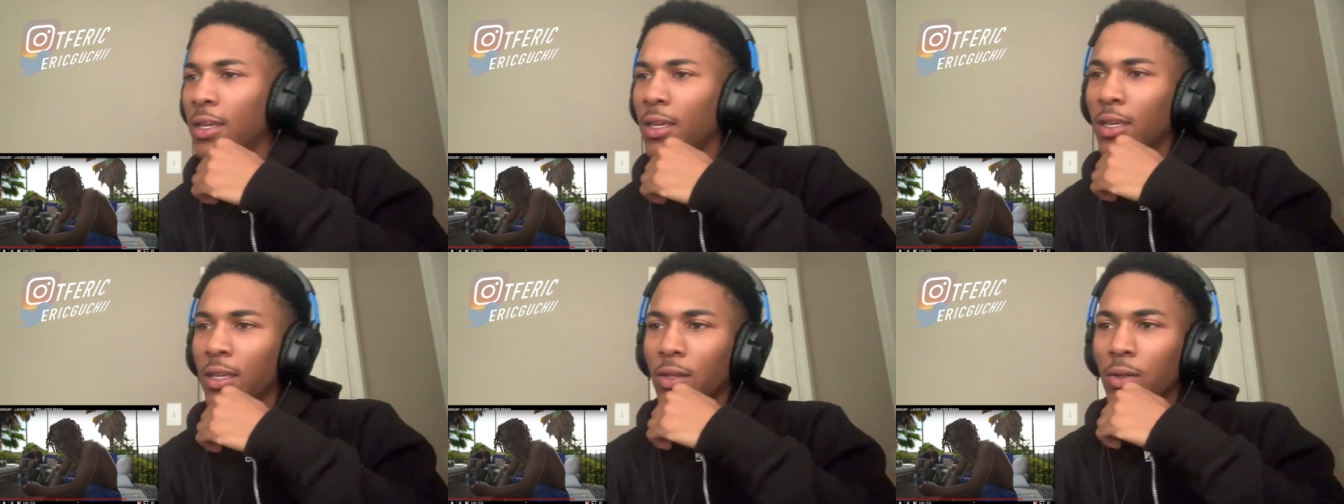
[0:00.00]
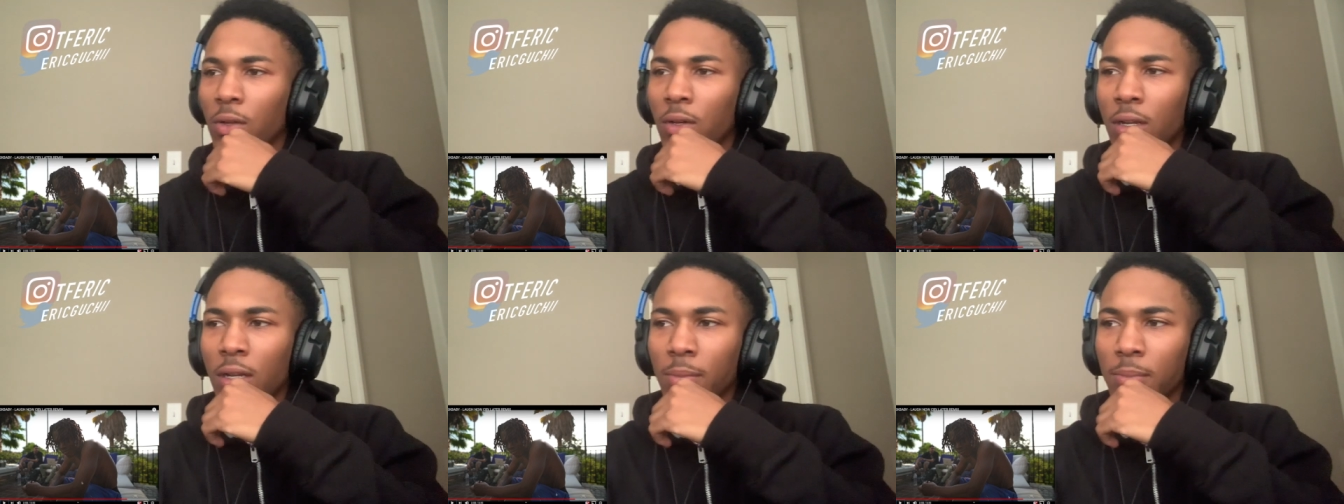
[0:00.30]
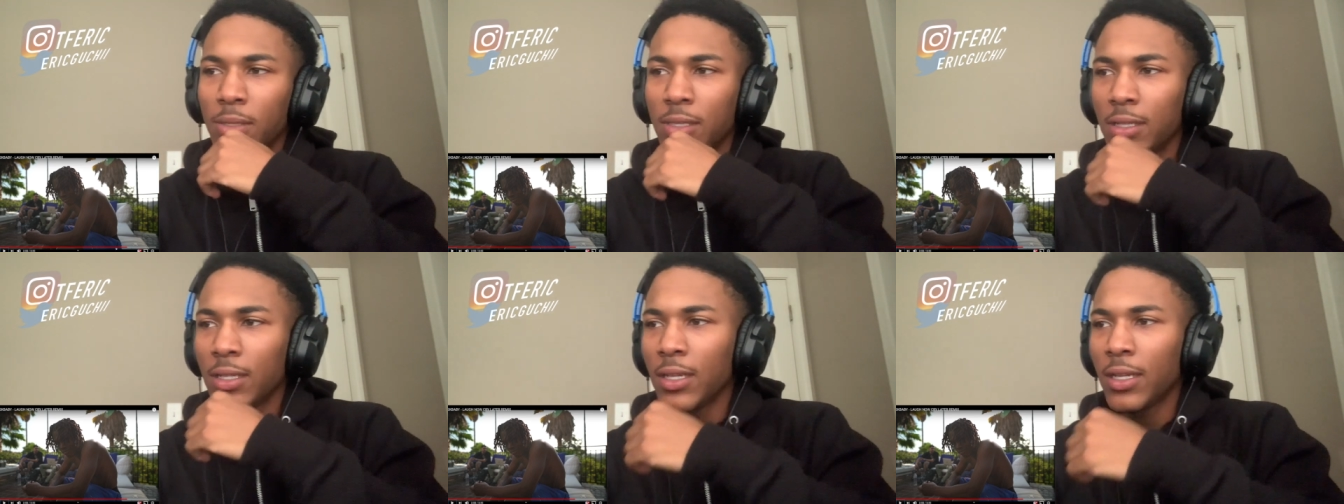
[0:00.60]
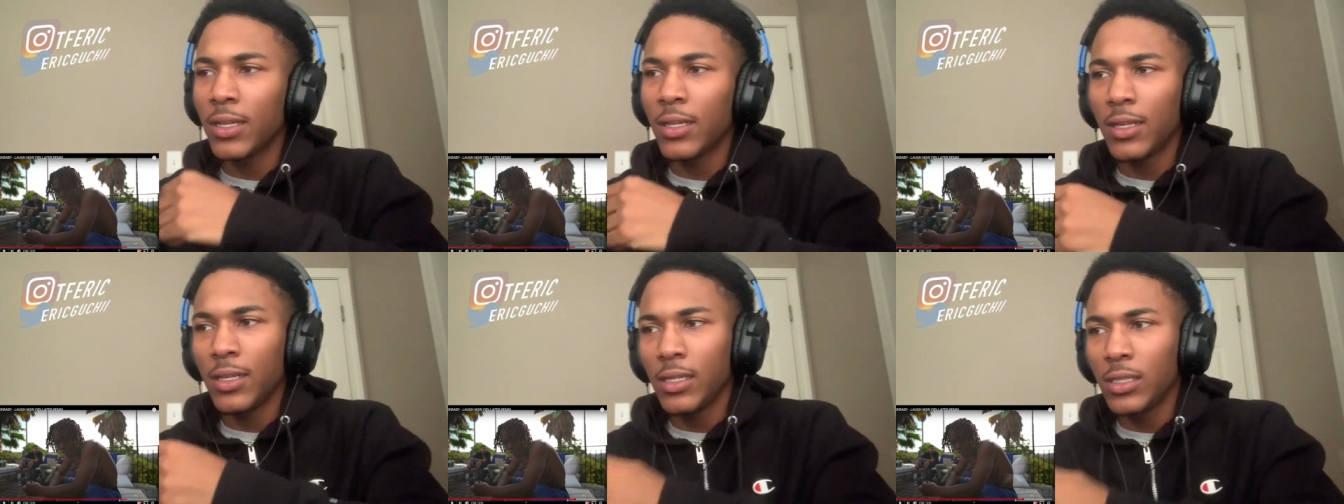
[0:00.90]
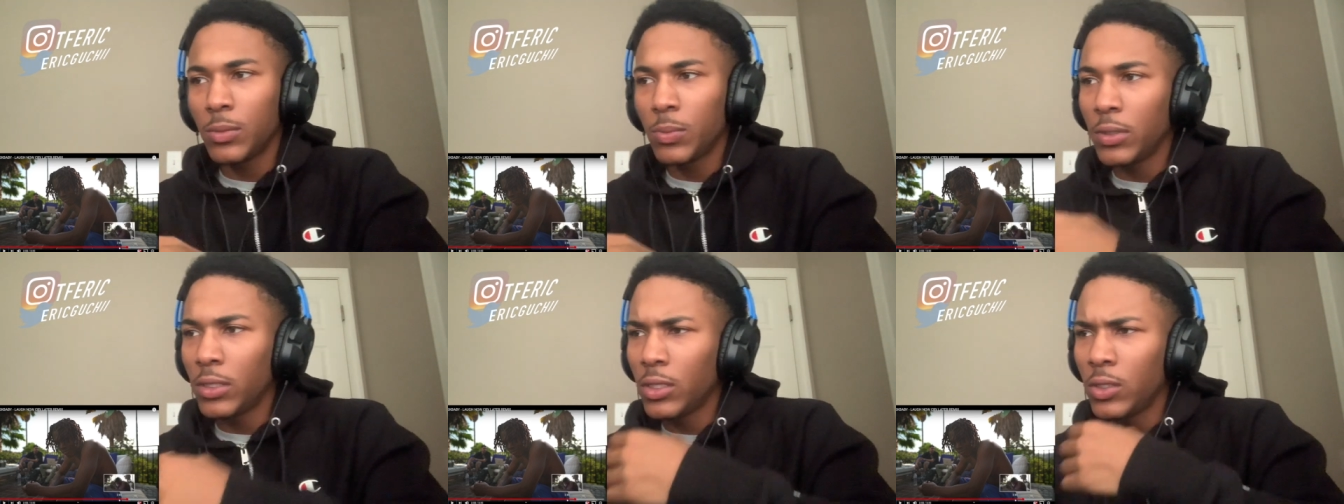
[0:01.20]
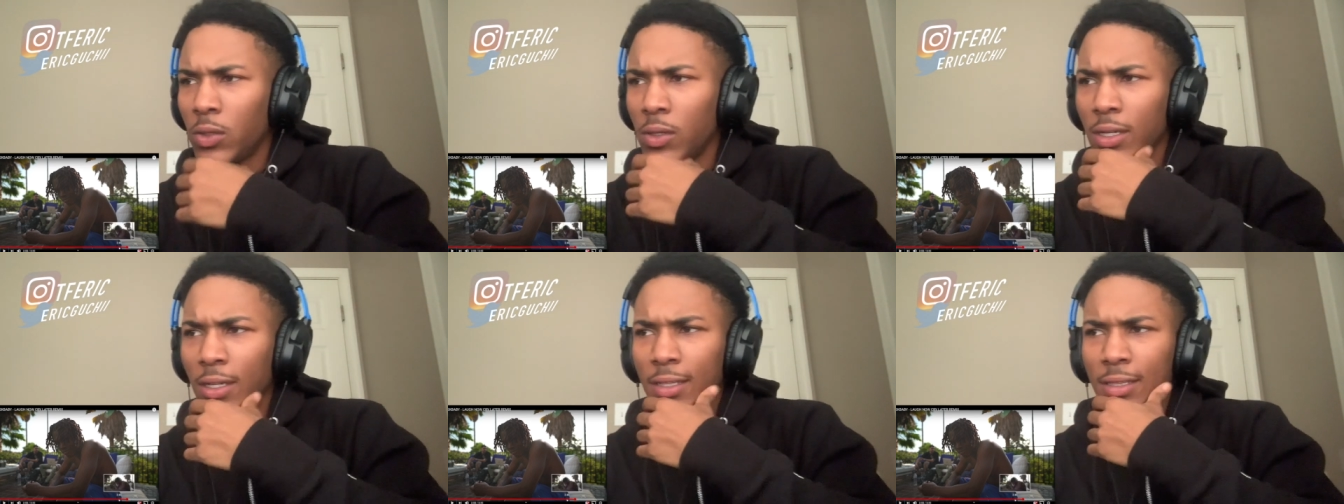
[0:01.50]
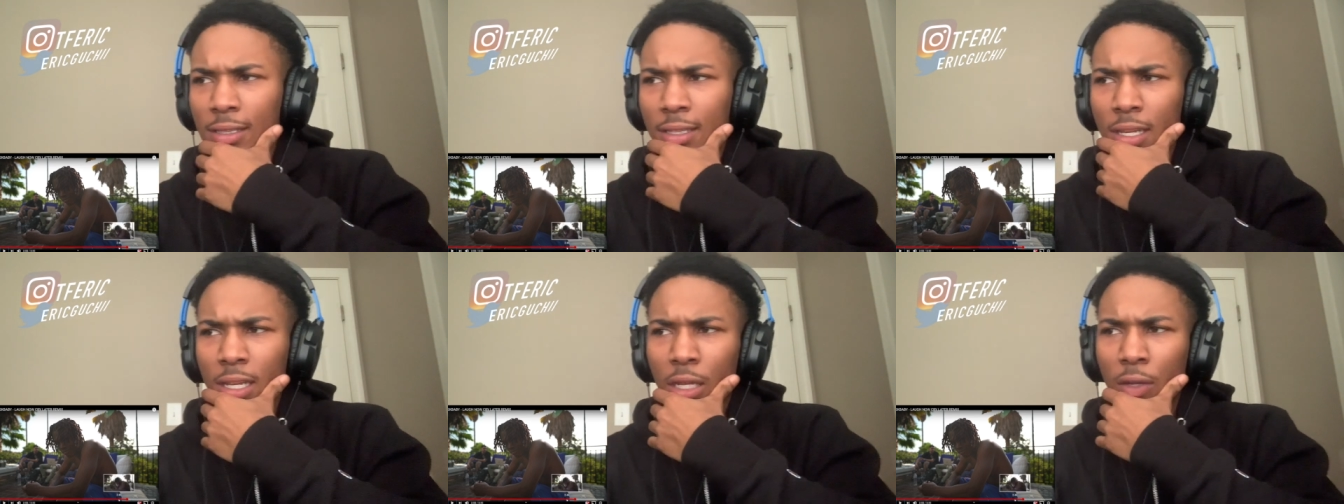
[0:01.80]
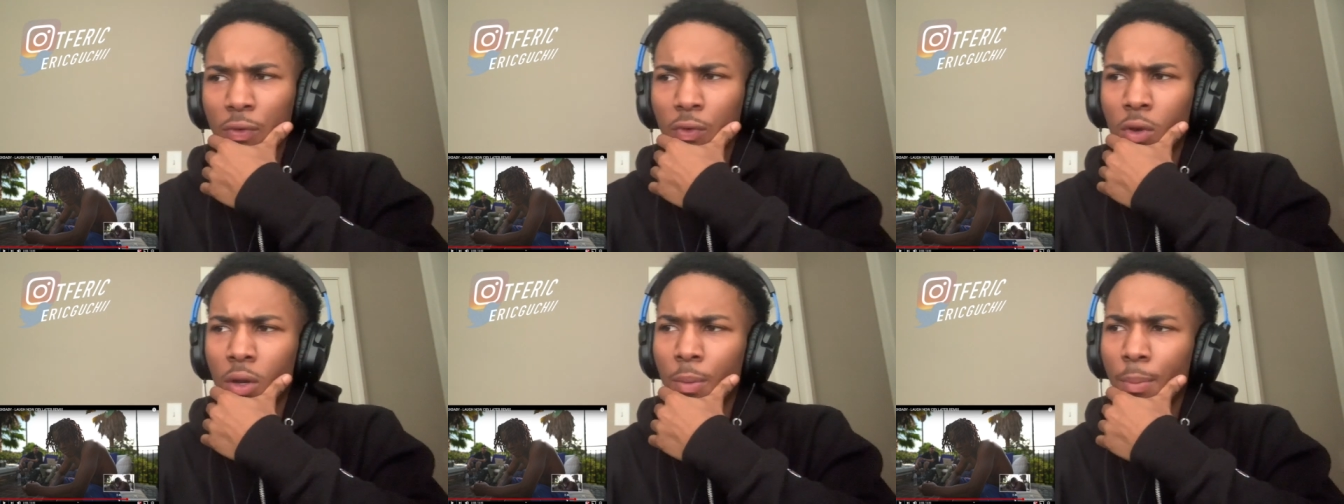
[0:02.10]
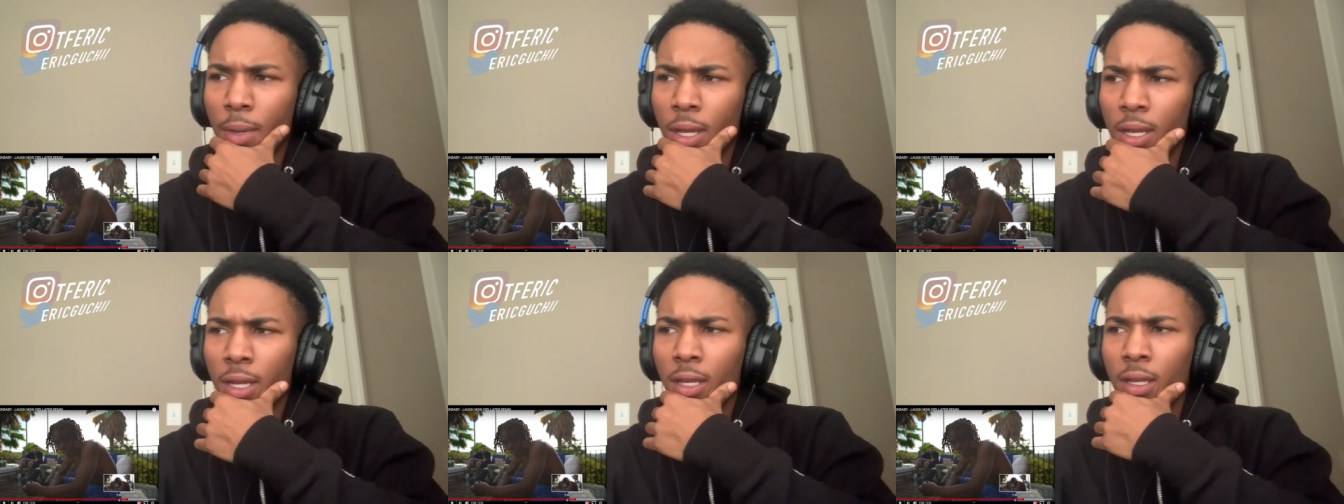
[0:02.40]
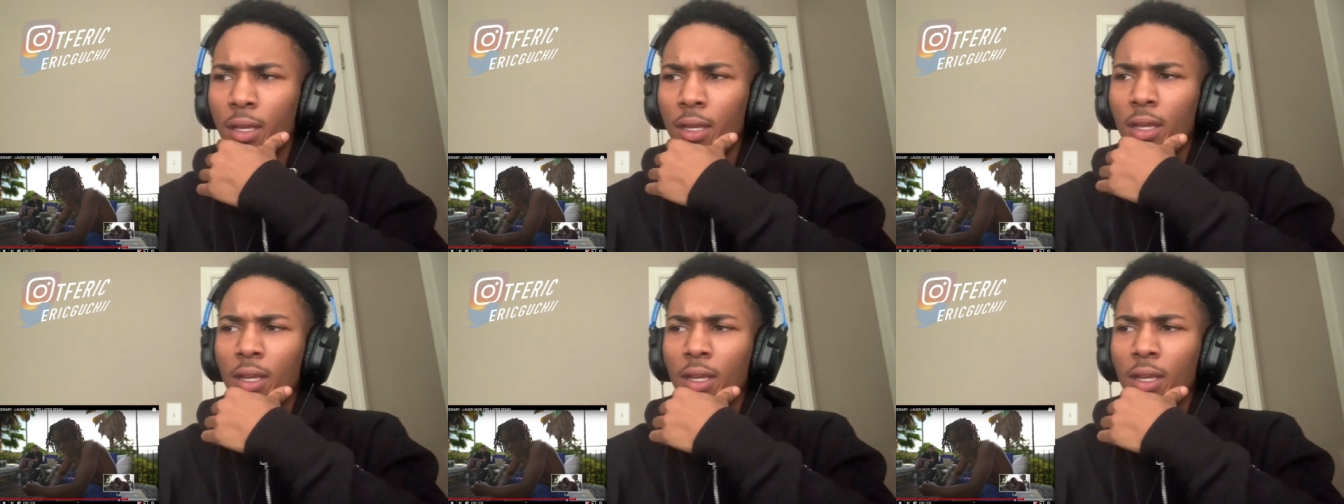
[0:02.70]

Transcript: You know what I'm saying? And he's been doing his thing for a minute.